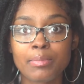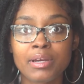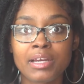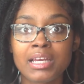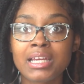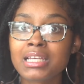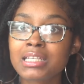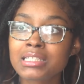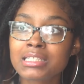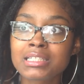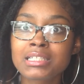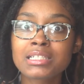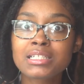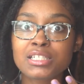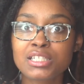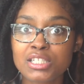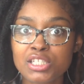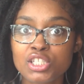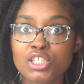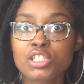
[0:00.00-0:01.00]
but it's
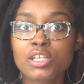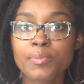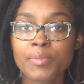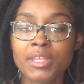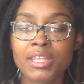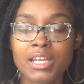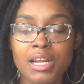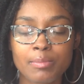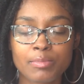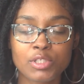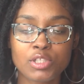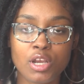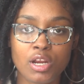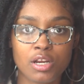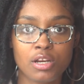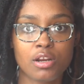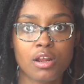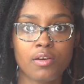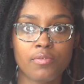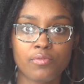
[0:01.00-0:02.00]
just something that I'm
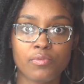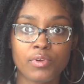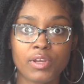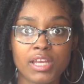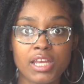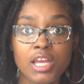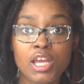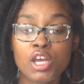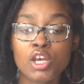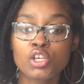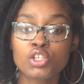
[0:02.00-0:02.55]
starting off with.